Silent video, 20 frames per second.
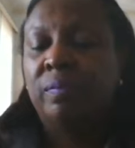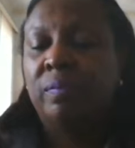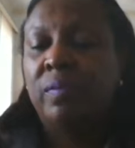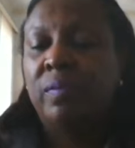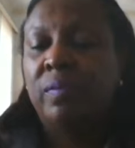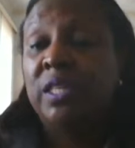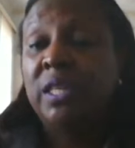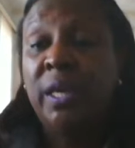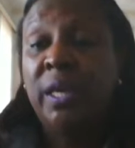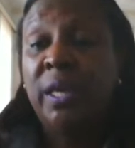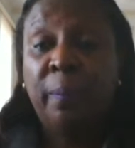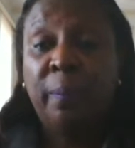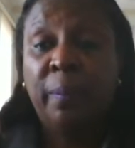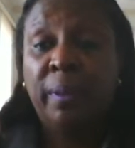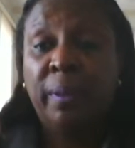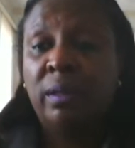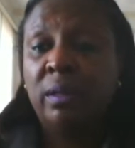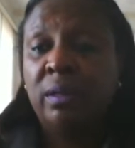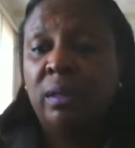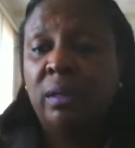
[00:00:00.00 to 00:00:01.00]
skim
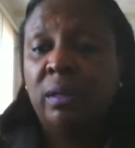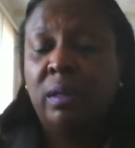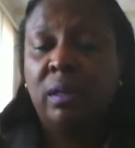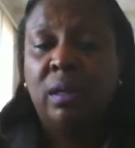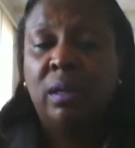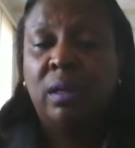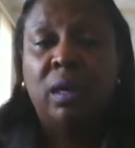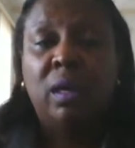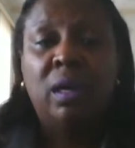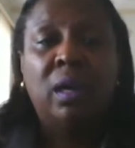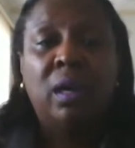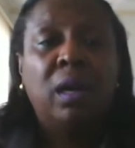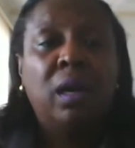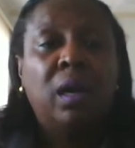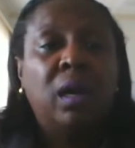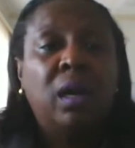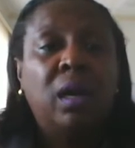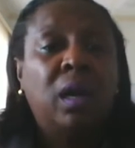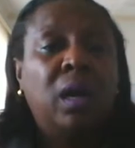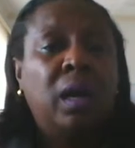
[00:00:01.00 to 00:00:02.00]
milk.
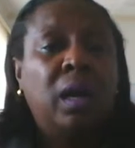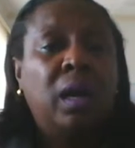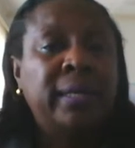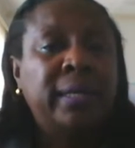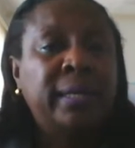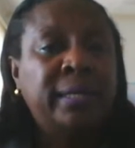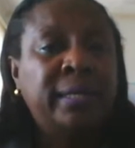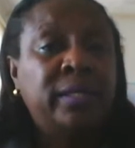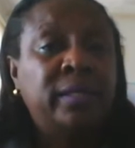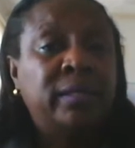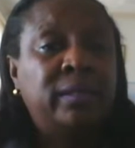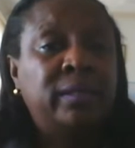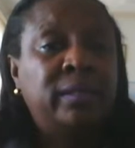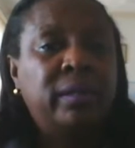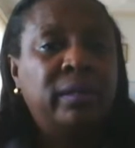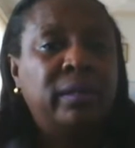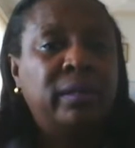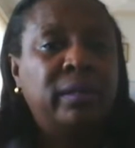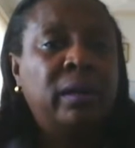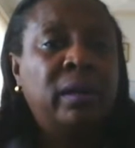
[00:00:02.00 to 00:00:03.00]
At least
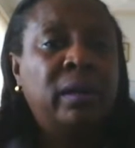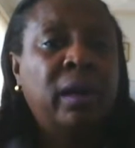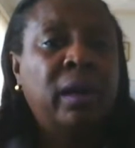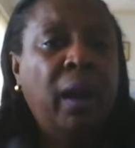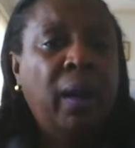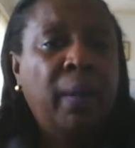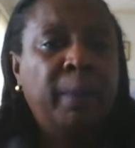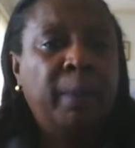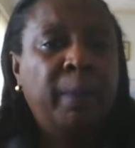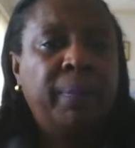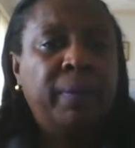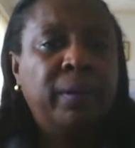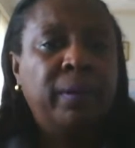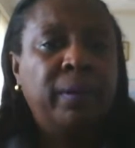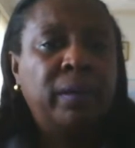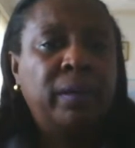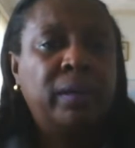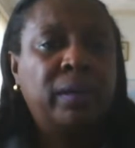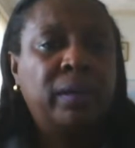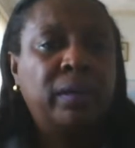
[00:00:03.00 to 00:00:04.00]
a cup
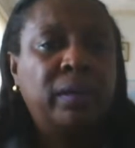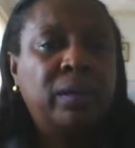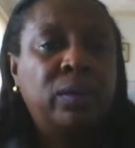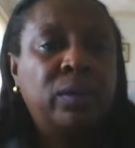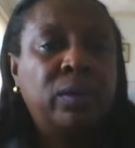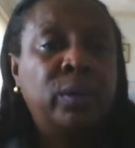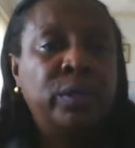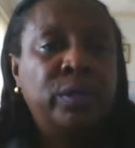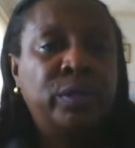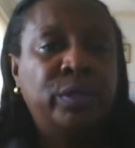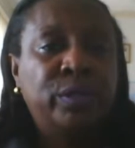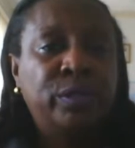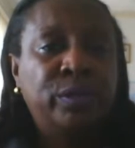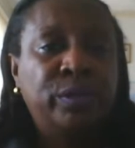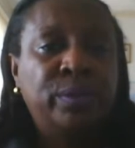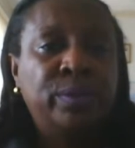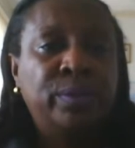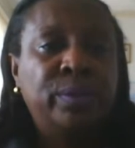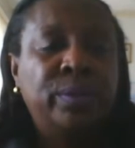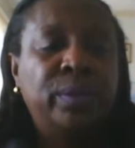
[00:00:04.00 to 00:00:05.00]
or
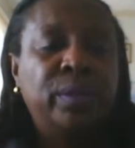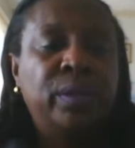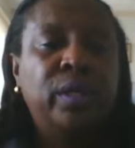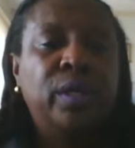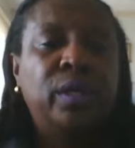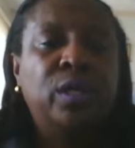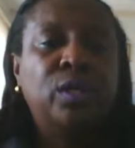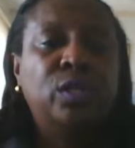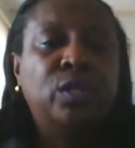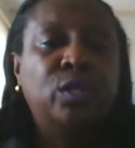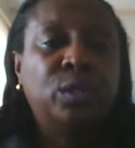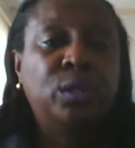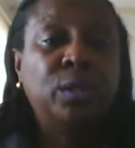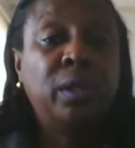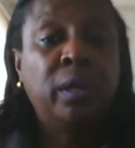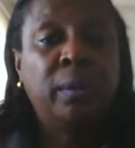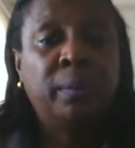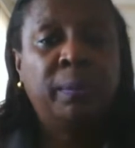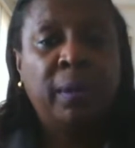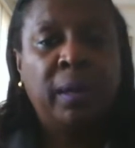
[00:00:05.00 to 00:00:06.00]
two to
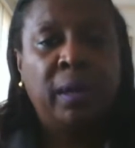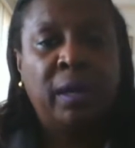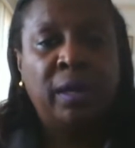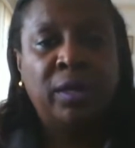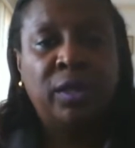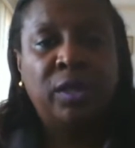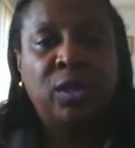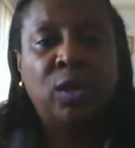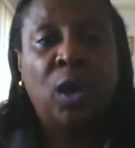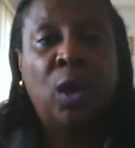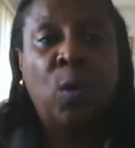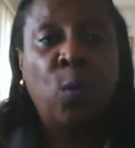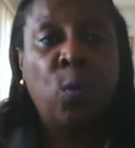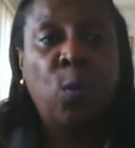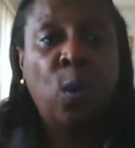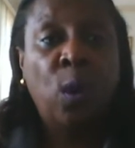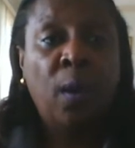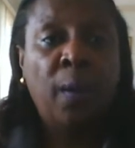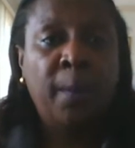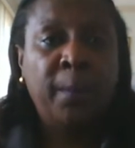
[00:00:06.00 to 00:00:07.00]
your bath, a
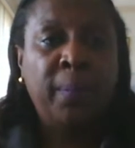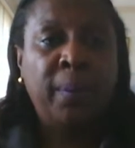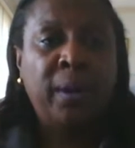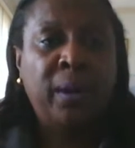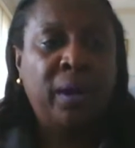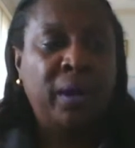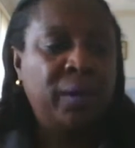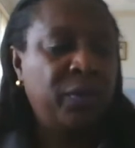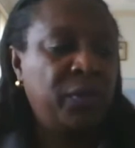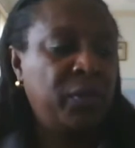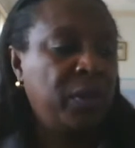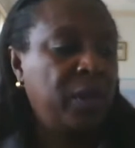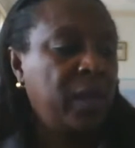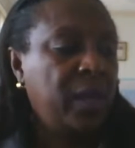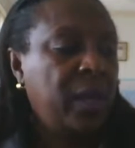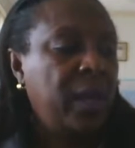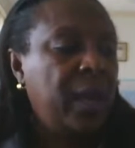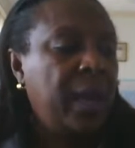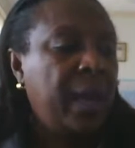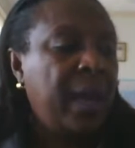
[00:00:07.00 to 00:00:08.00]
warm bath,
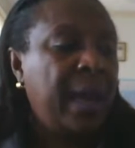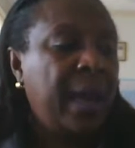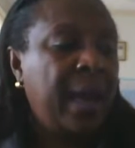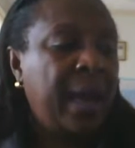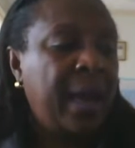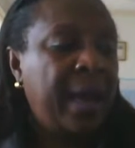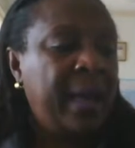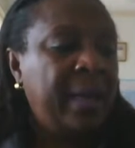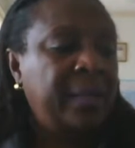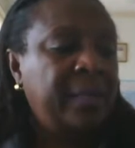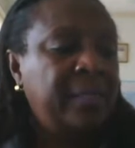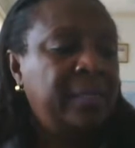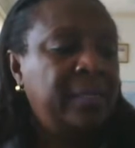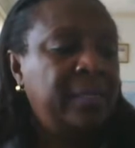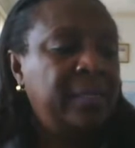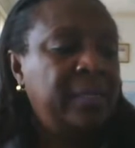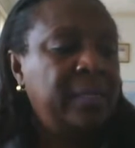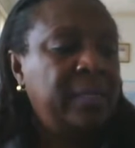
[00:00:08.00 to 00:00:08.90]
and